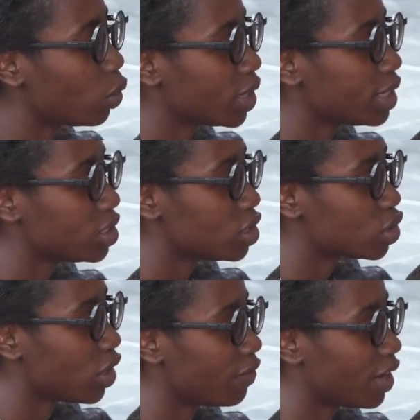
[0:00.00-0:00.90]
quickly
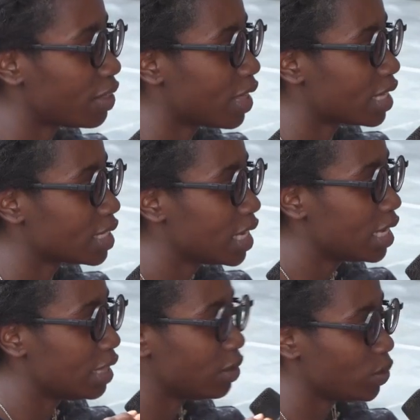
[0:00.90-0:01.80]
discover that
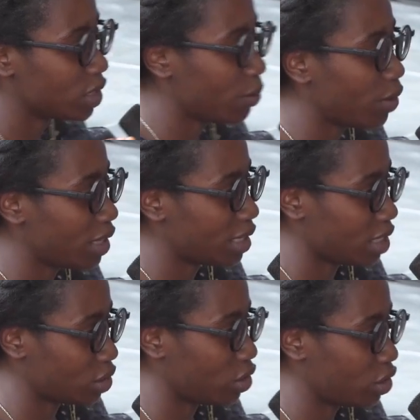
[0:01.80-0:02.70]
in the same way that
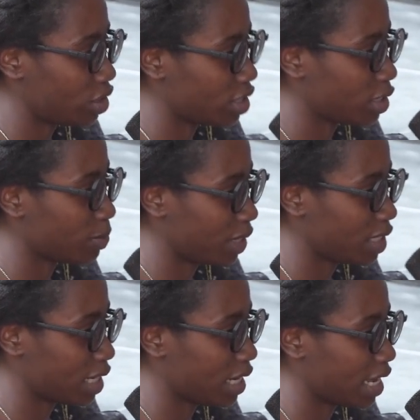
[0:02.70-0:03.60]
technology is
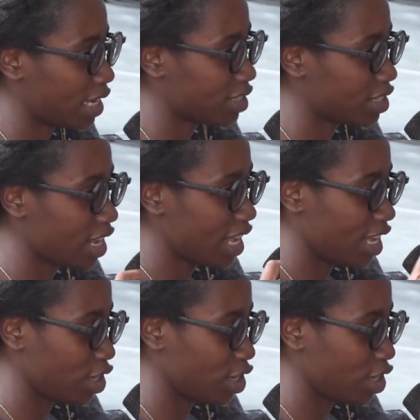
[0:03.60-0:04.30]
specialized,